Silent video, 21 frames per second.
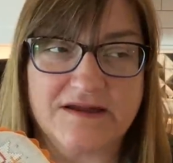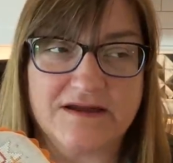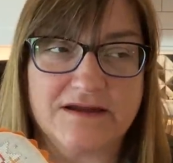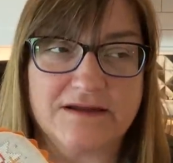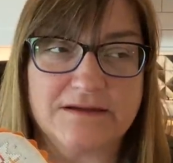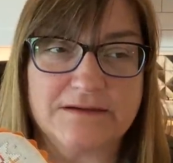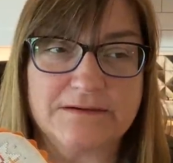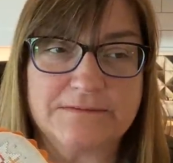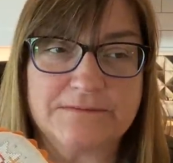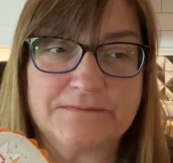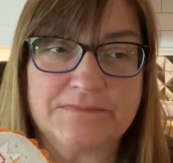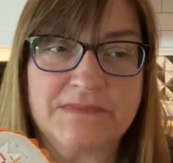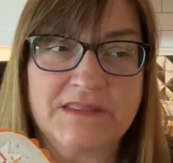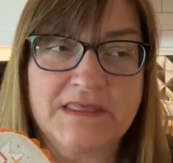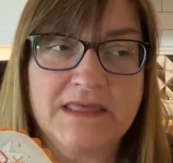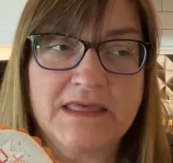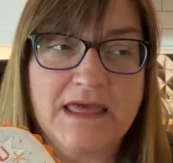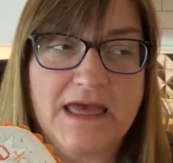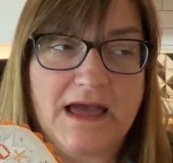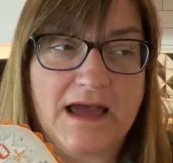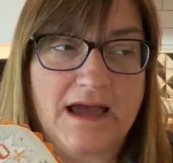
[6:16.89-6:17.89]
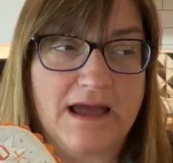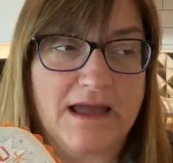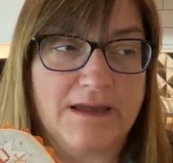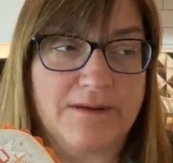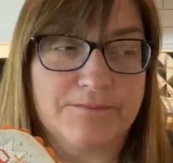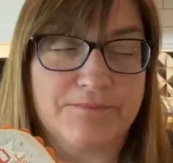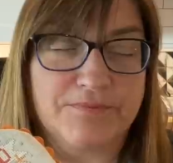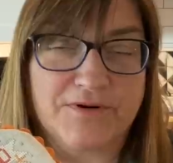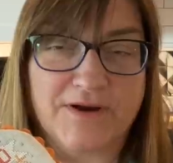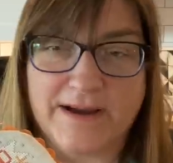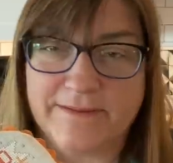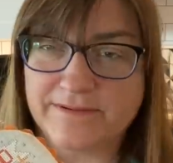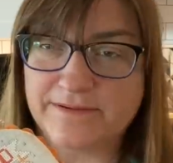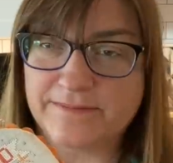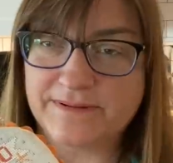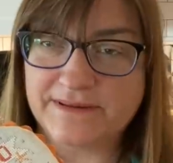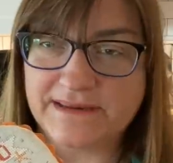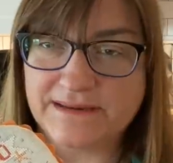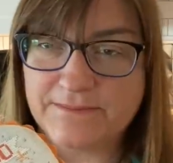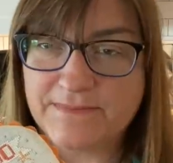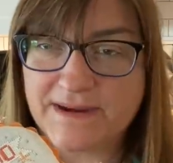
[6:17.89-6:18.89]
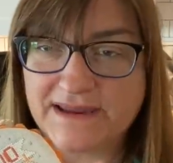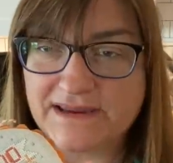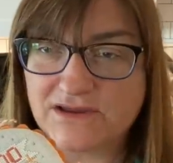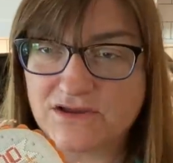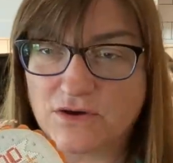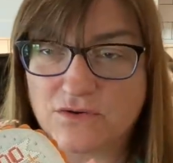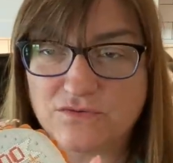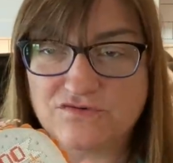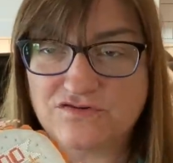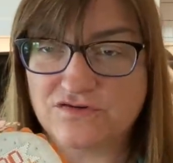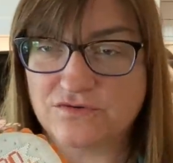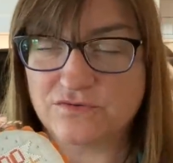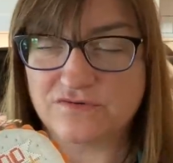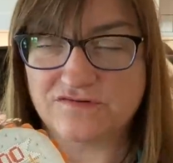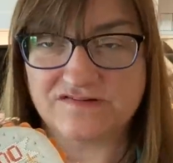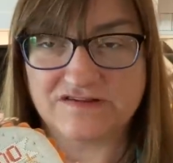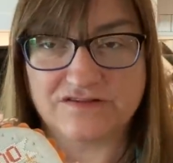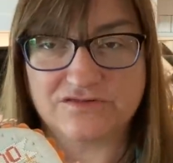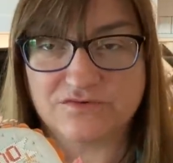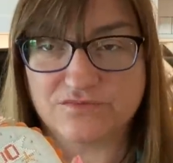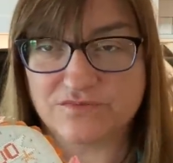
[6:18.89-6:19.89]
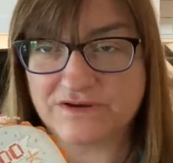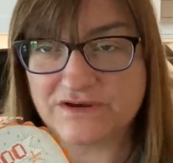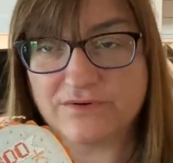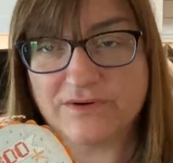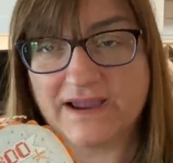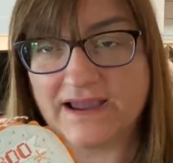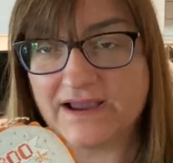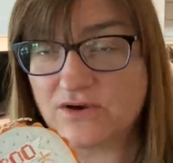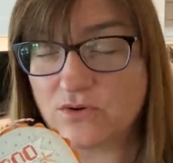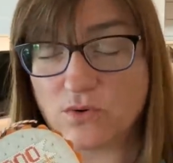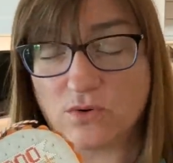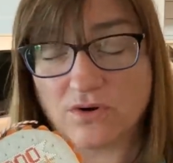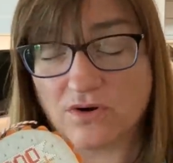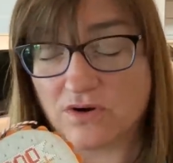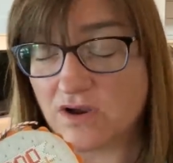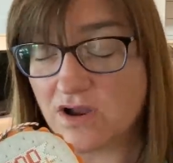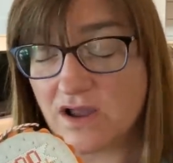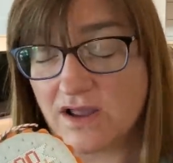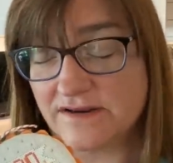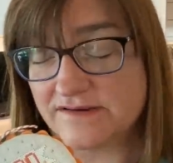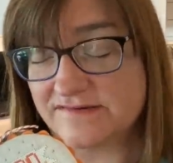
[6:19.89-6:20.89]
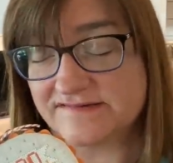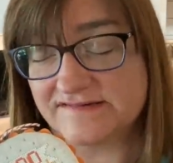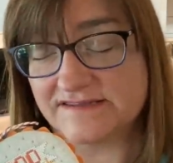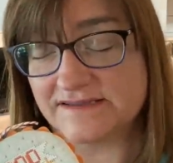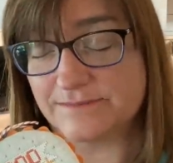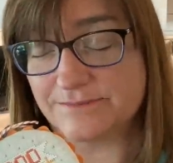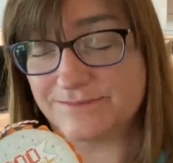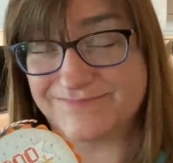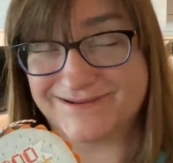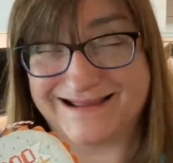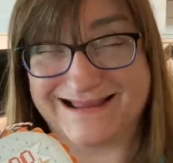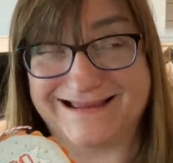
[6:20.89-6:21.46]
Um, probably my go-to is either Rick Rack, or honestly,